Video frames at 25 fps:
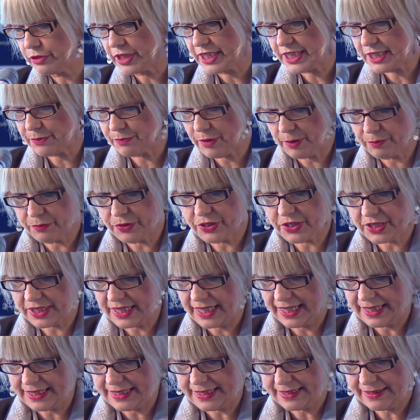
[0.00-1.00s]
its member
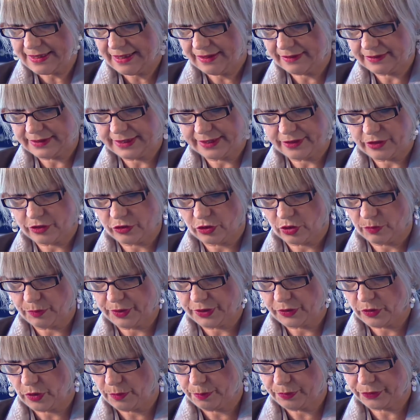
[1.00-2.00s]
states, and
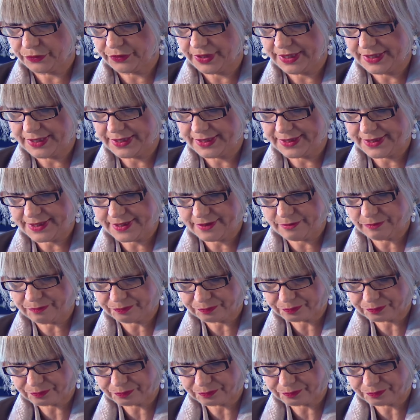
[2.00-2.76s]
economic operators.